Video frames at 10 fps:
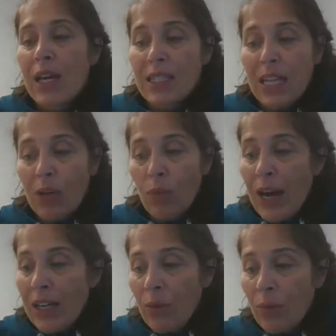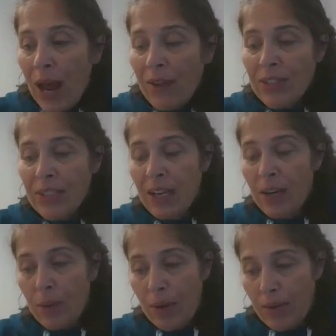It's like riding a raft down
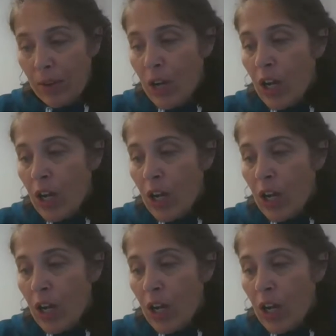a river.